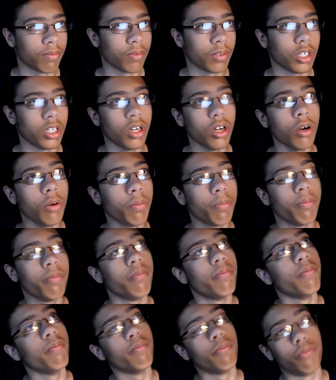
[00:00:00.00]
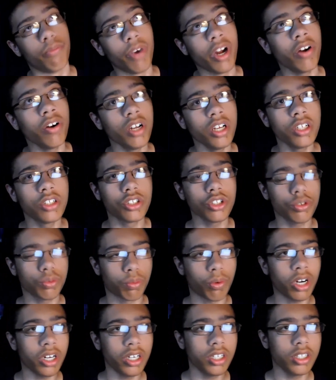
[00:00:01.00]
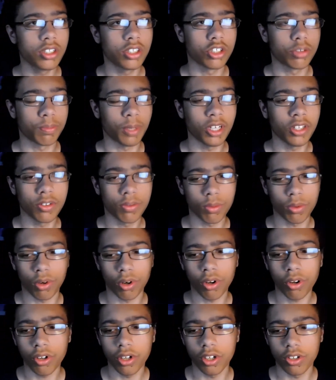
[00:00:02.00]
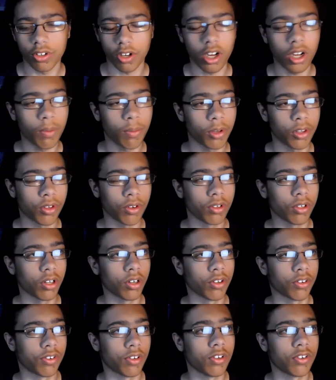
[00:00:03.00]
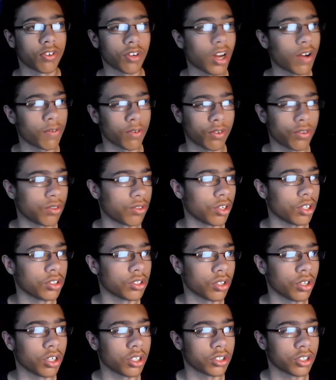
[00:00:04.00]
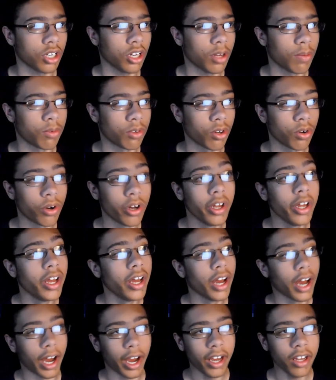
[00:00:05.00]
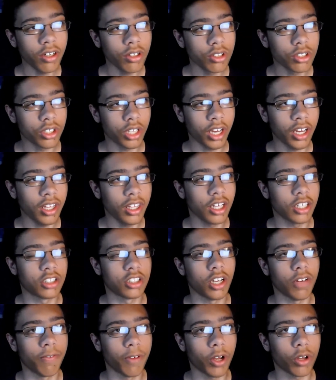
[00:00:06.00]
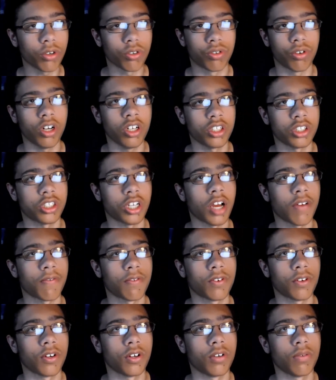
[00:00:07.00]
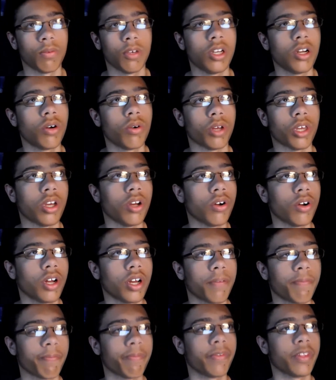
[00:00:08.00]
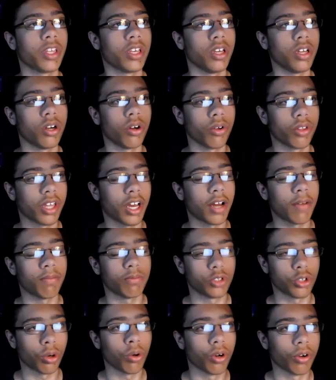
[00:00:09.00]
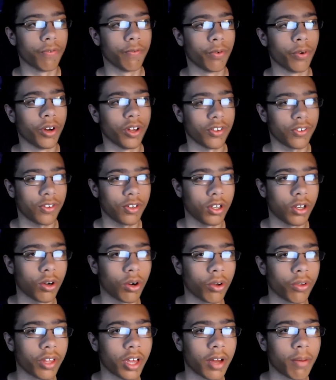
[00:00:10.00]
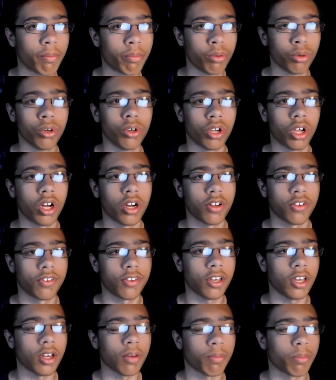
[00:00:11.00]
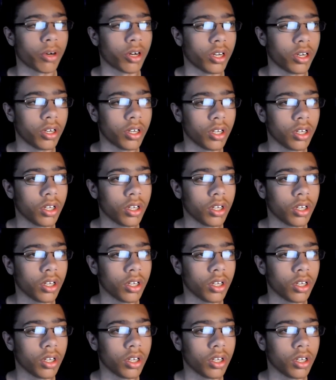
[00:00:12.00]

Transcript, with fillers: you know, Rarity just wanted to spend some quality time with her little sister after such a long time. So I understand that she felt crushed after, you know, hearing, you know, that tone of voice and, you know, that brutal honesty. But,